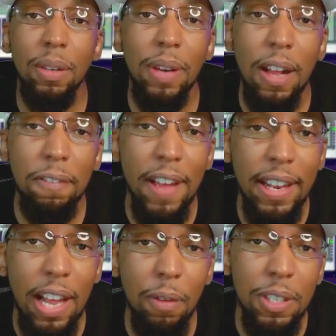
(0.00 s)
what I
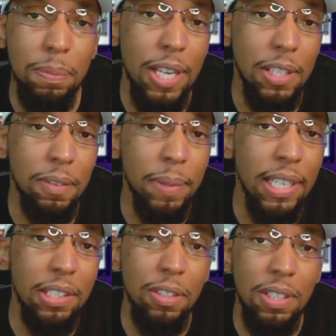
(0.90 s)
found out works best for
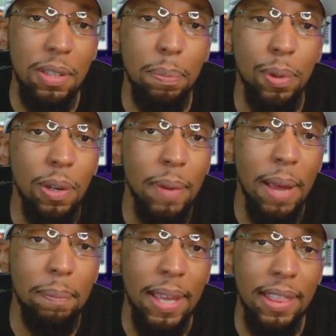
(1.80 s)
me is using the
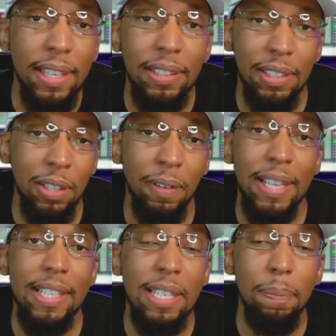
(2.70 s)
pullback method,
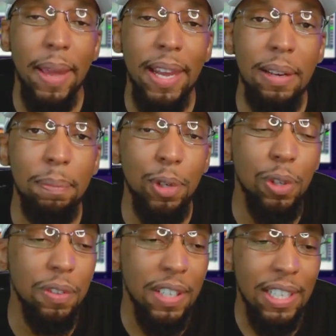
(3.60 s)
anticipating the
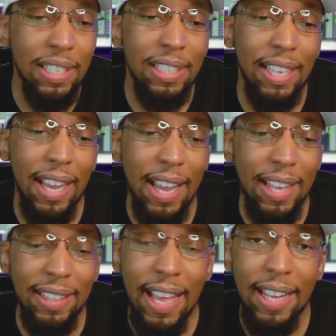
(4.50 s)
move,
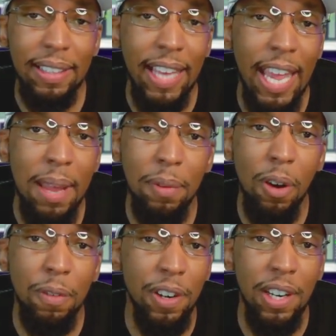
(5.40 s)
and that came
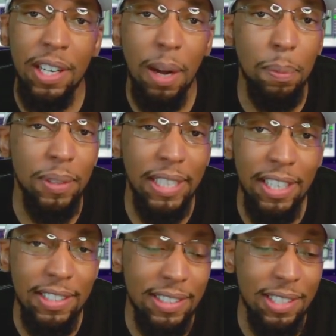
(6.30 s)
over a couple
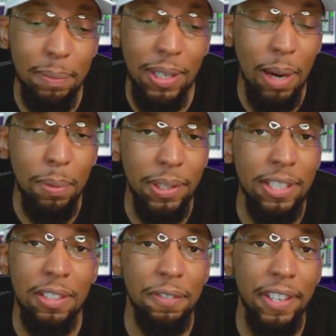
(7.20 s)
years. It took me a couple
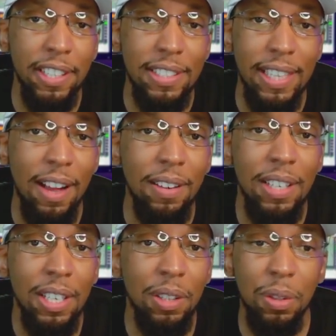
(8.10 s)
years to figure this out
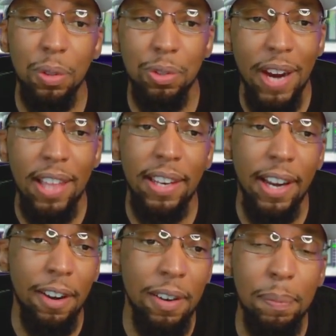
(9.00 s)
through trial and
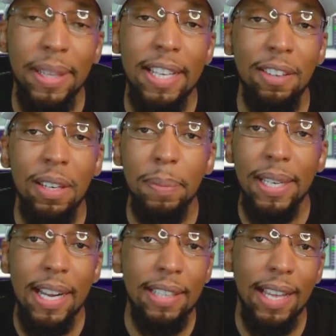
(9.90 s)
error, but that's only
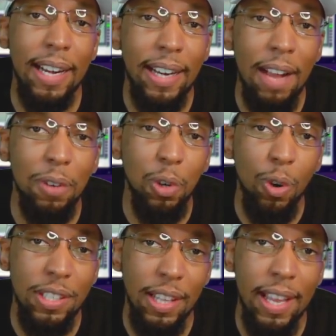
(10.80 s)
because I didn't have a
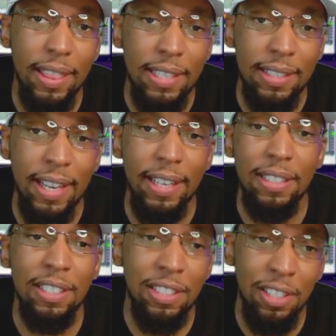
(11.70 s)
course like this that
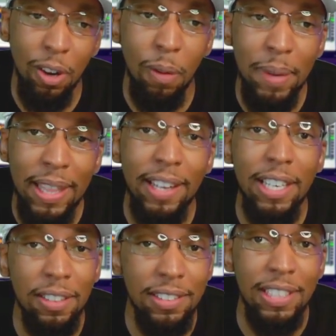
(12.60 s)
told me that
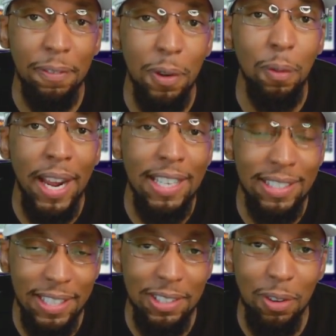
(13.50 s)
there's different ways
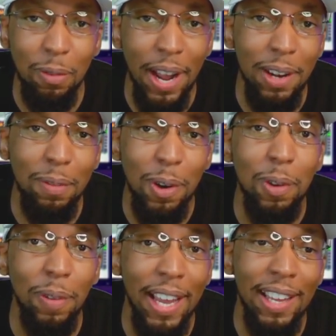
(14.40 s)
and there's no right or
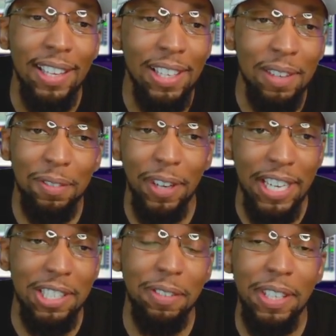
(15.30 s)
wrong way for
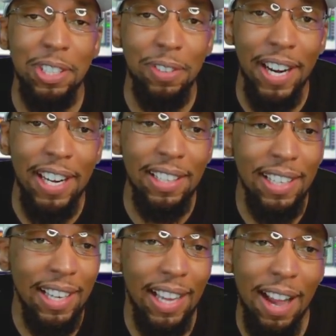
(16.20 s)
entering a trade.
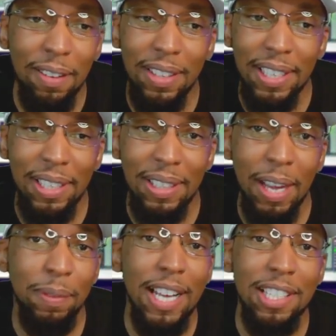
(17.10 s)

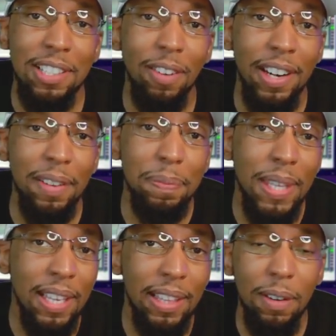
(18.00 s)
When I started,
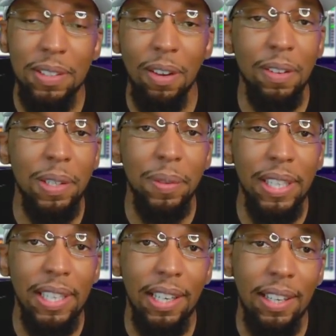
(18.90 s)
there was only
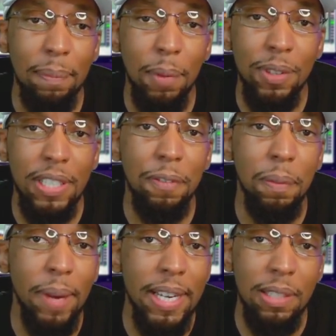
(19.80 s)
really most
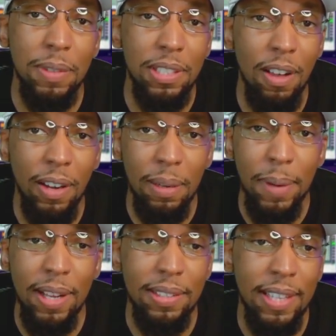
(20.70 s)
information was talking
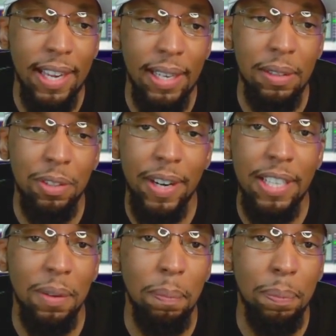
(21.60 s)
about taking
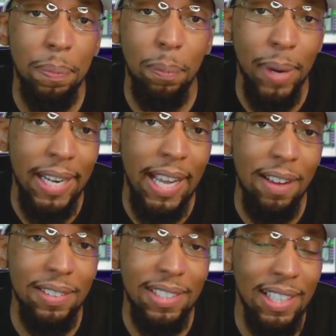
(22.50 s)
trades on
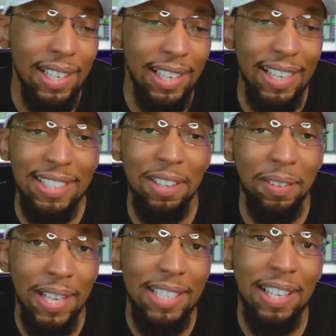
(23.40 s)
breakouts, and
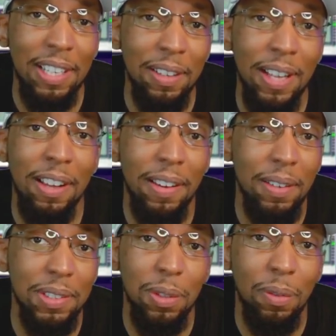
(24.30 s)
so that's I thought
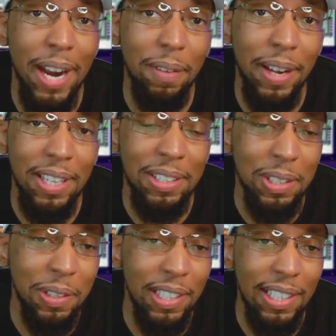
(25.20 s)
that was the right way to
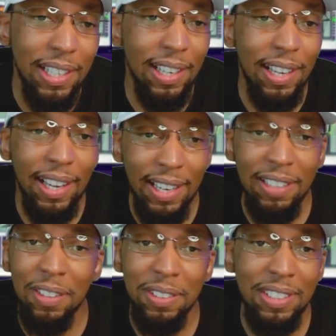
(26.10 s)
do it.
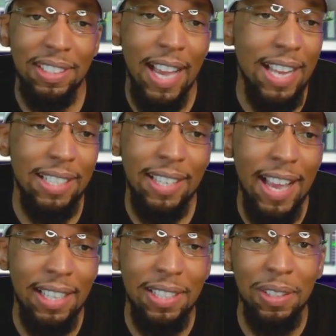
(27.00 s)
And I just
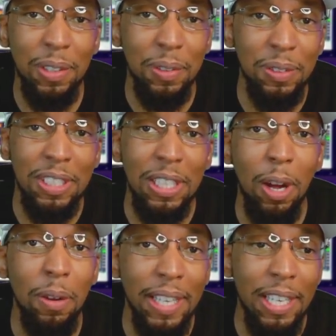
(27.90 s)
had to
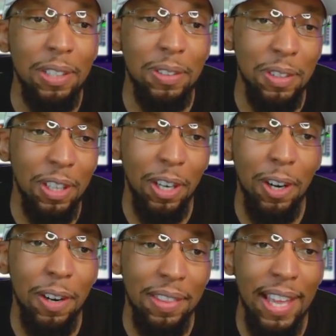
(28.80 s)
slowly
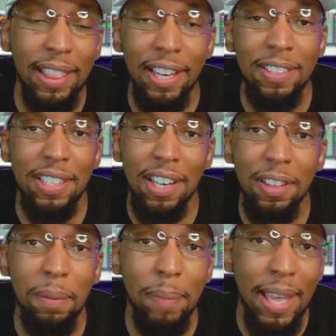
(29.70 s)
learn that there's
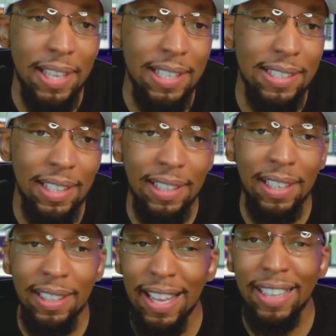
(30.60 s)
other methods, and
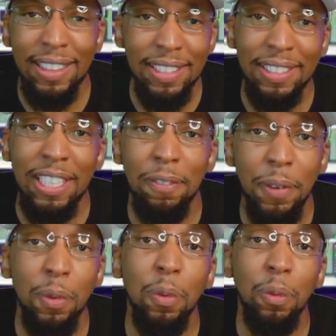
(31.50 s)
then the
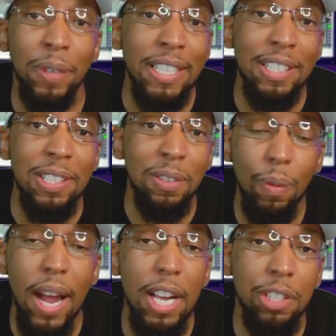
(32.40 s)
different reasons
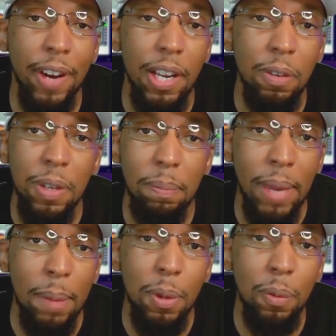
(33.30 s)
why a trader would
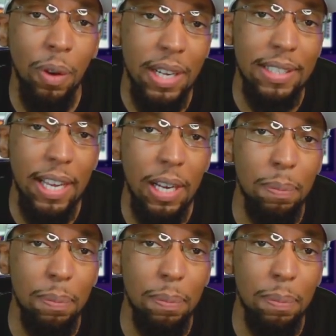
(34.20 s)
maybe want to take a